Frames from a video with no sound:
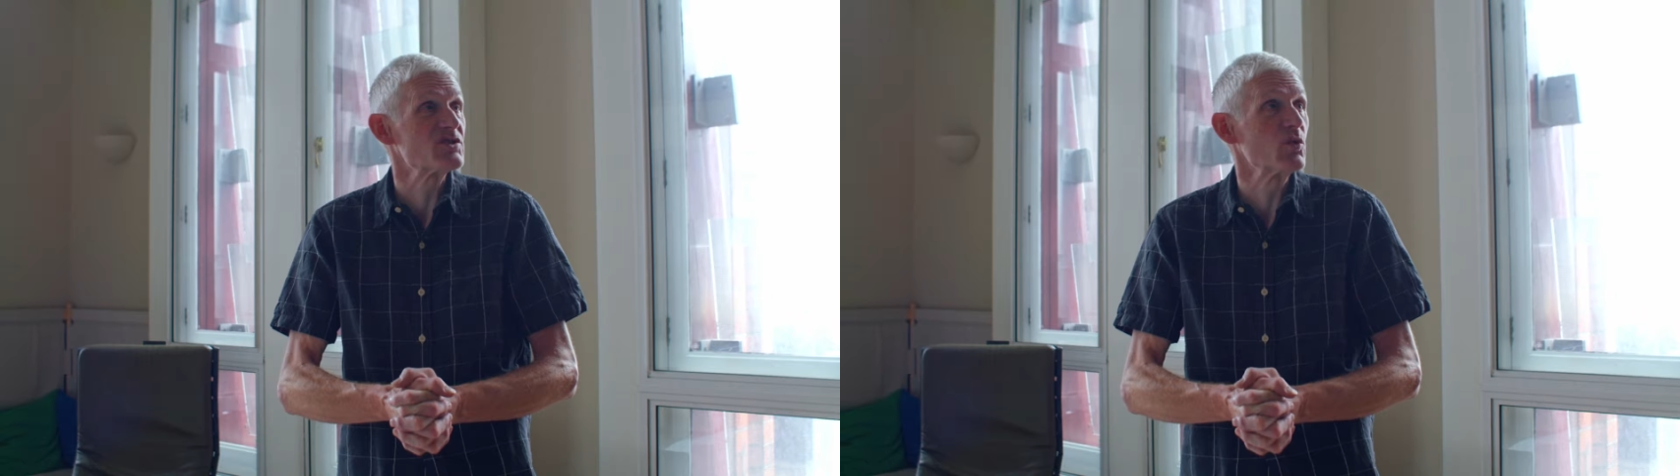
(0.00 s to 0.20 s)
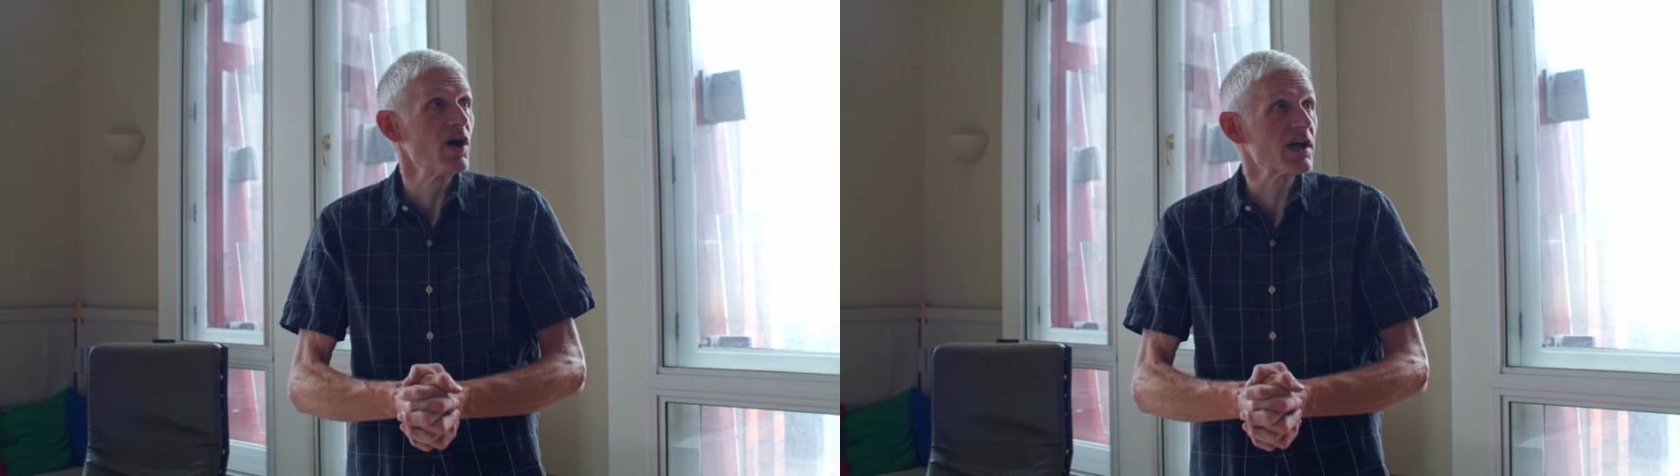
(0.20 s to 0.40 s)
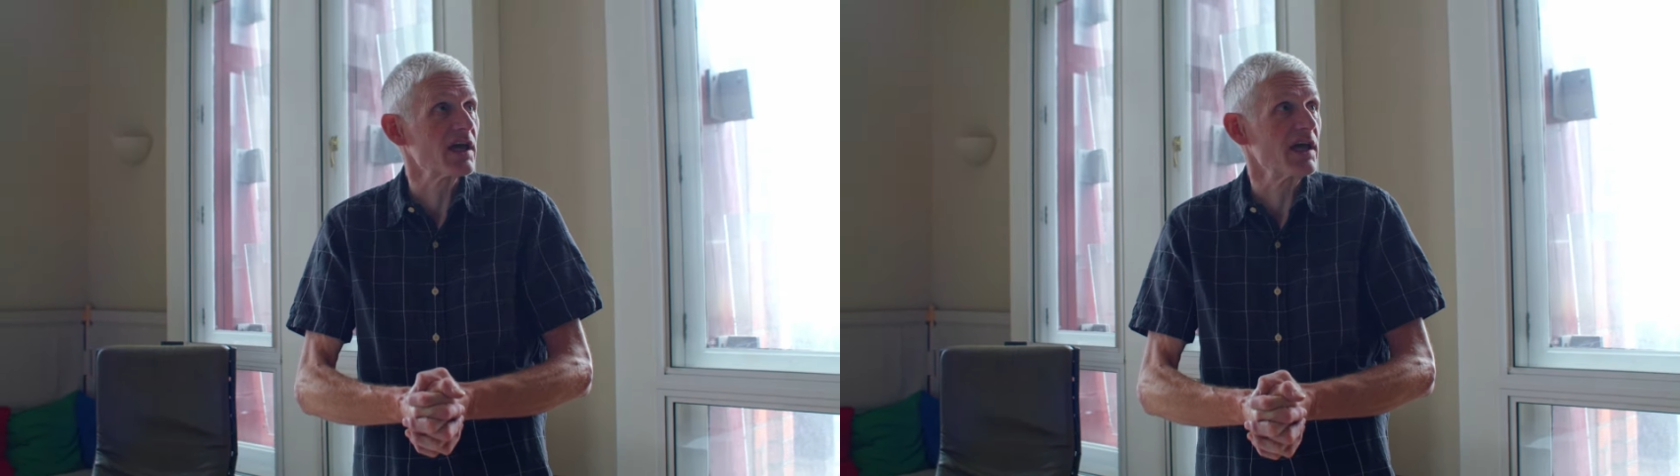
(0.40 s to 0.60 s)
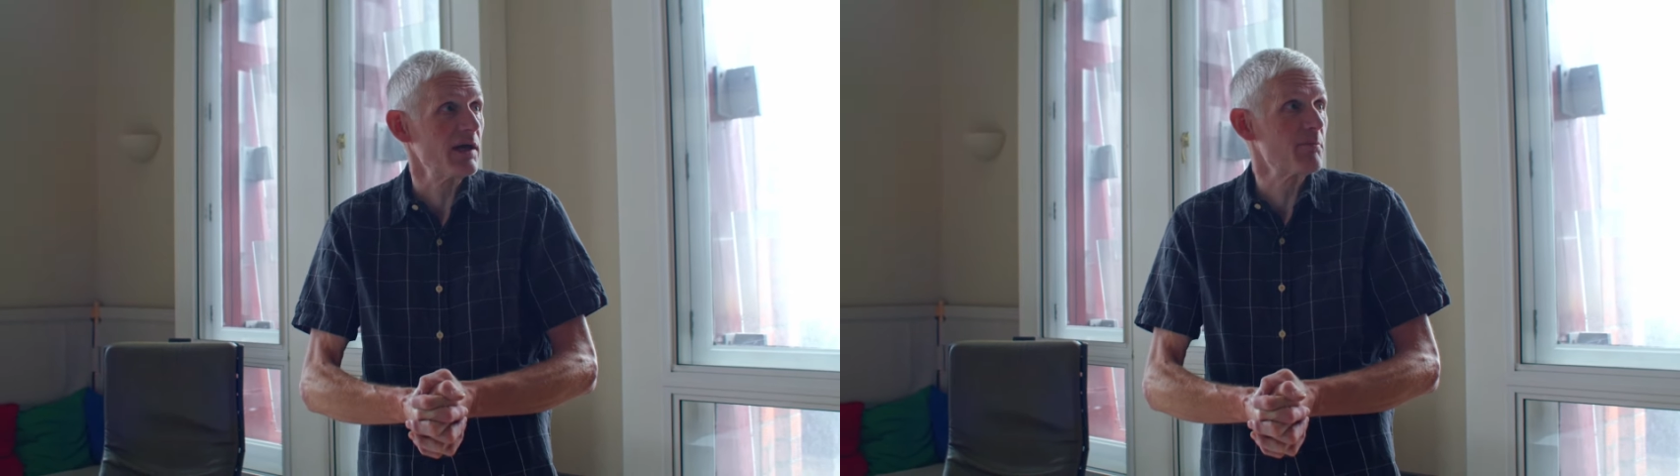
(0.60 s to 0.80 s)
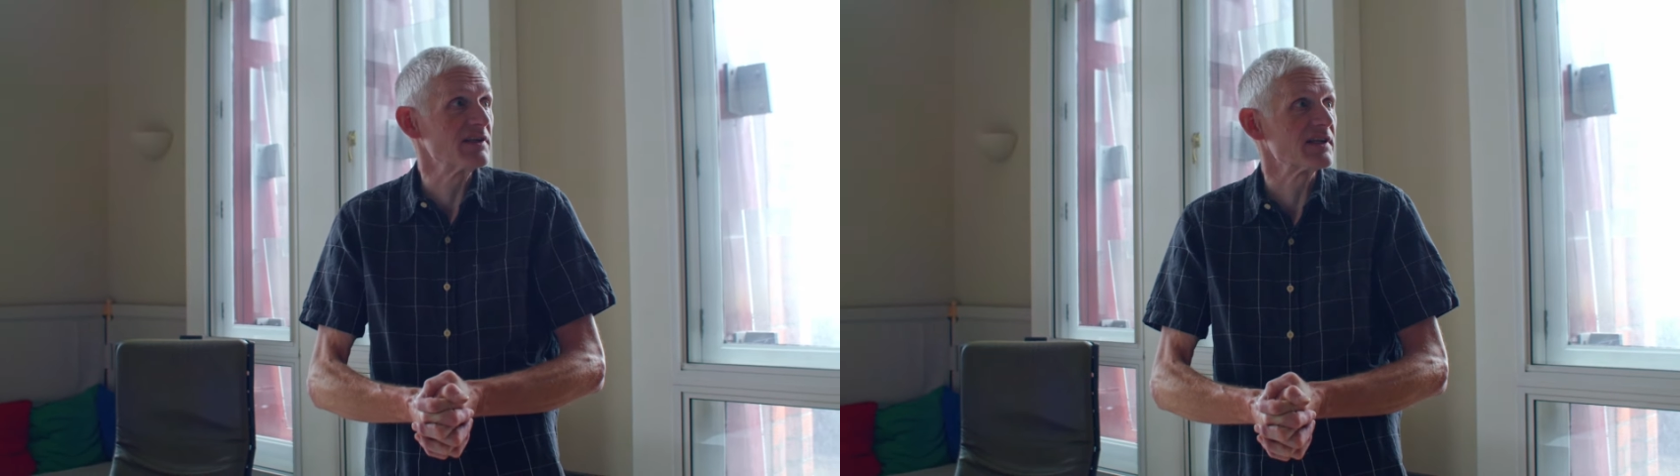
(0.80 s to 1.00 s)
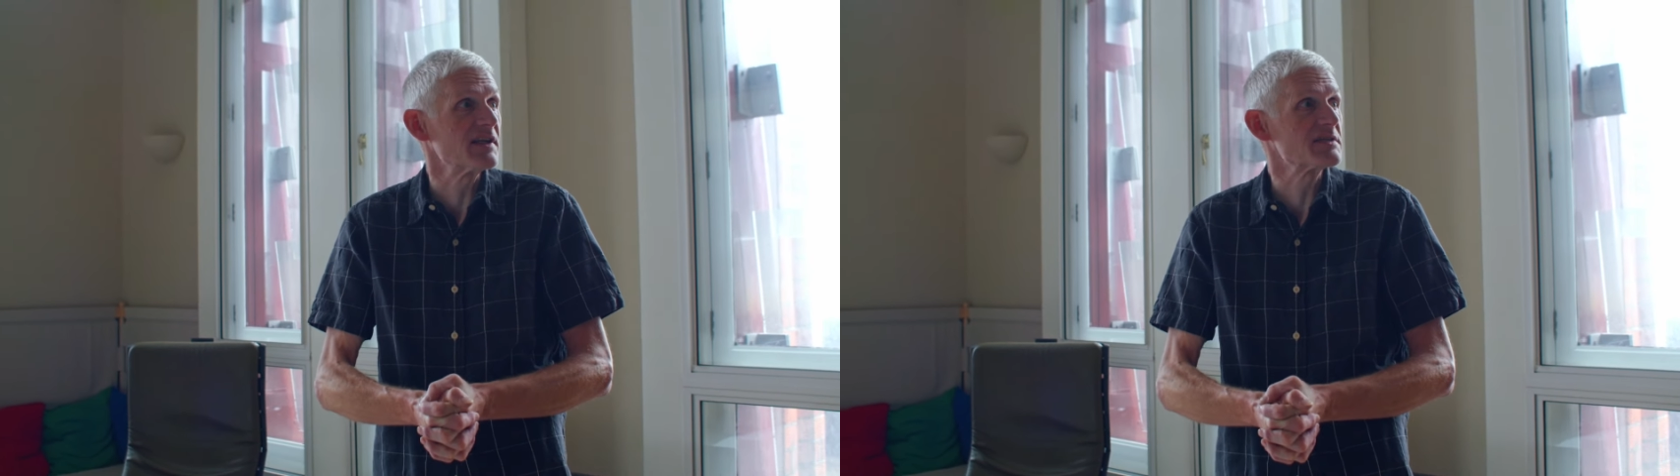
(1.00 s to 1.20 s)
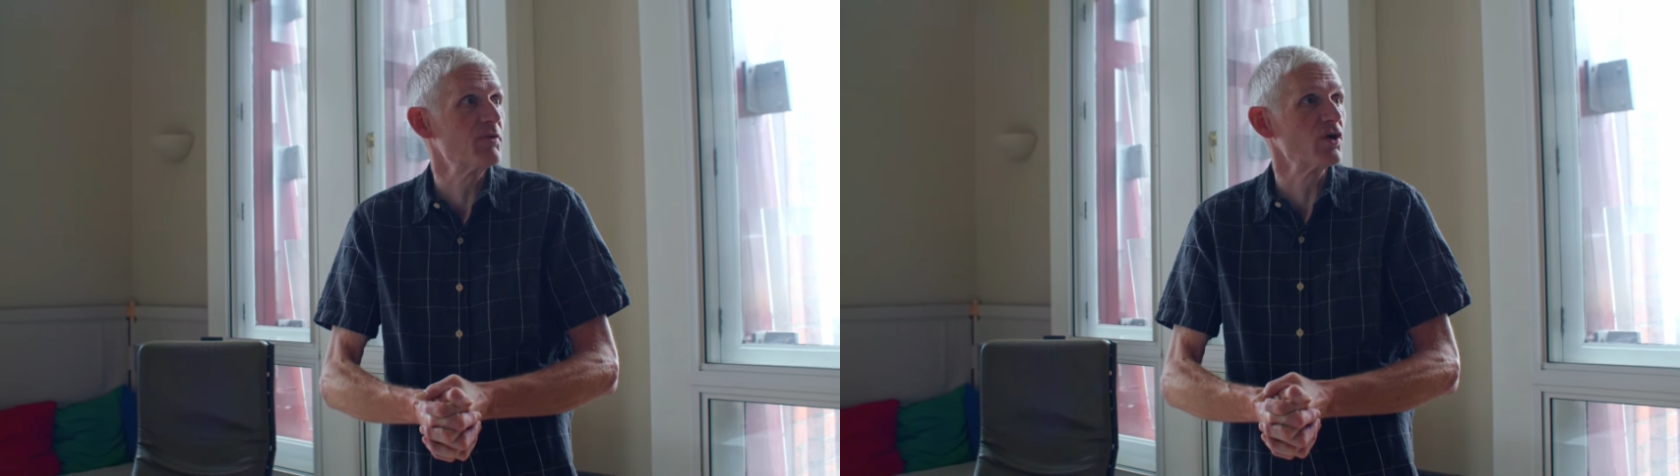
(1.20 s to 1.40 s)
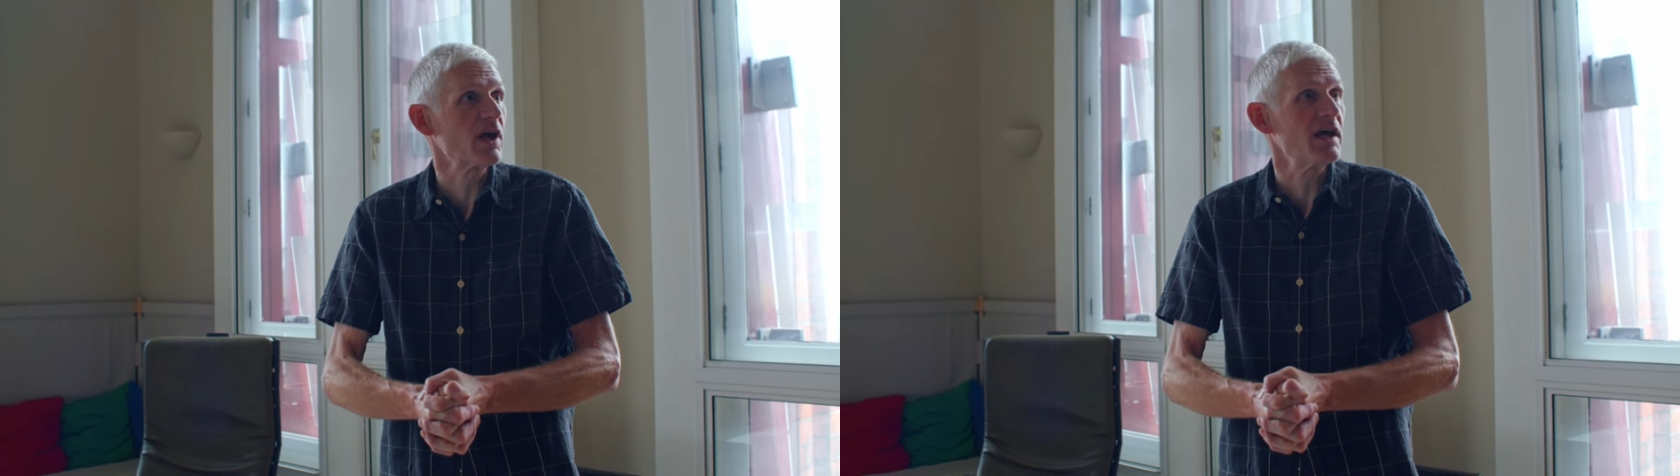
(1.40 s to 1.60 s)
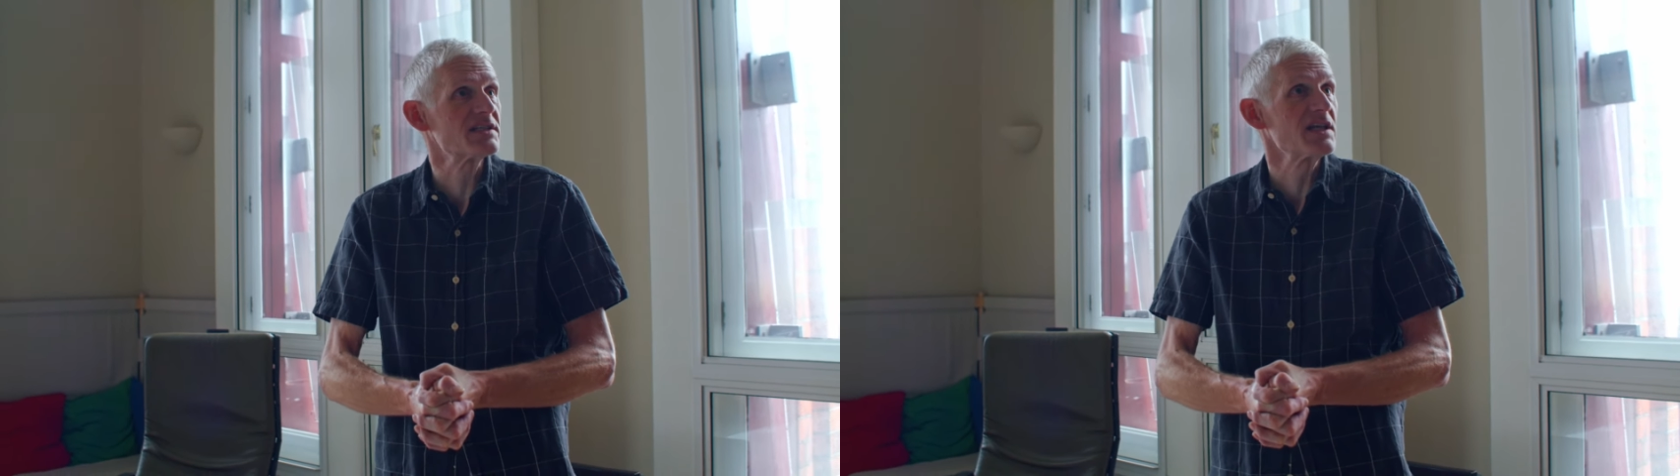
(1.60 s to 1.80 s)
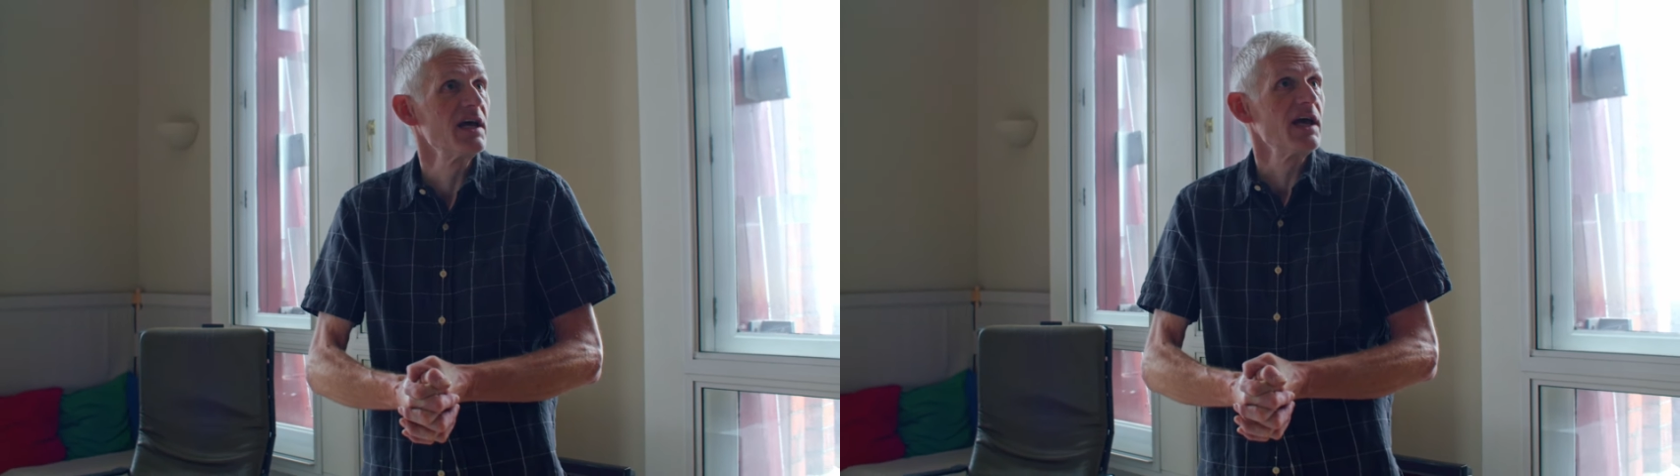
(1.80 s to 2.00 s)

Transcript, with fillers: working here building this bookcase.